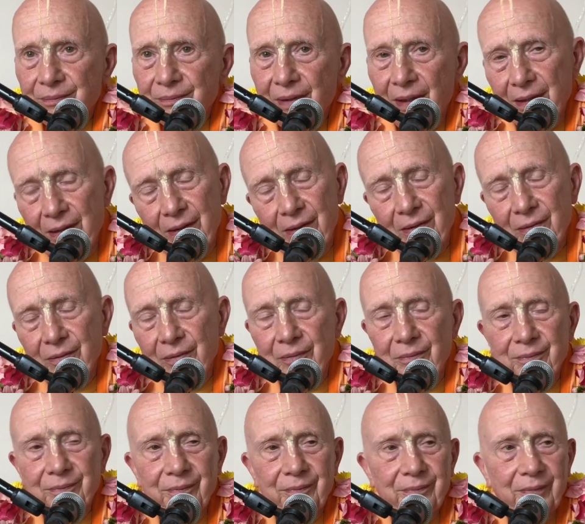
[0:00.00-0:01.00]
He can do
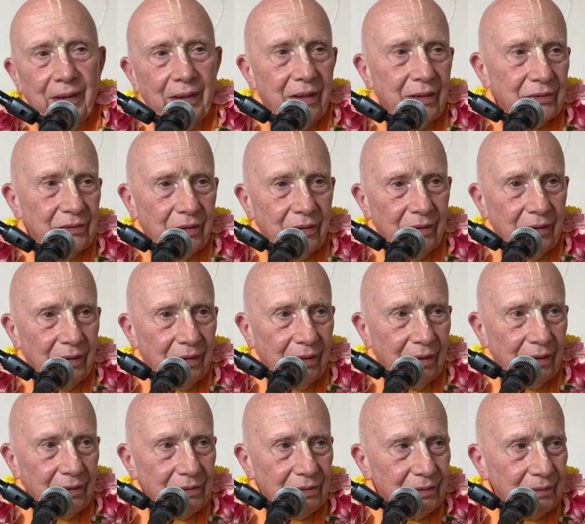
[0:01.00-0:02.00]
it. He doesn't need
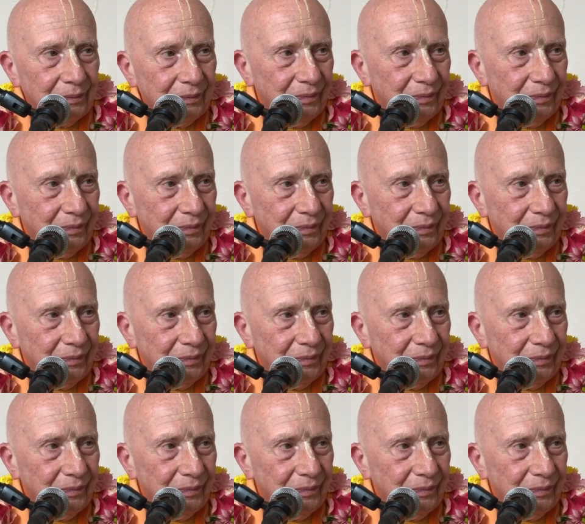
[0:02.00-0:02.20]
us.